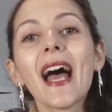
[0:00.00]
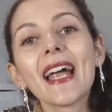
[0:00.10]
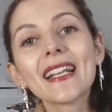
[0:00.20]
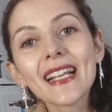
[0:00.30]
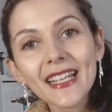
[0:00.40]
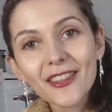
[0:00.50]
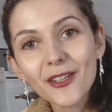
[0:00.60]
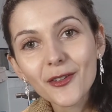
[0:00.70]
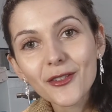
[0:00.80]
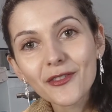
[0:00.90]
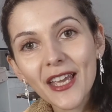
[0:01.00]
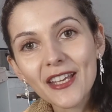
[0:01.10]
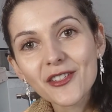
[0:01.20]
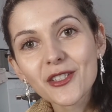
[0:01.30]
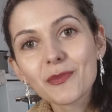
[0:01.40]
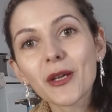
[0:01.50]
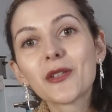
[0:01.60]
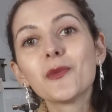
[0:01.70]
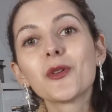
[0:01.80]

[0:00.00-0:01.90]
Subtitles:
and click the notifications button,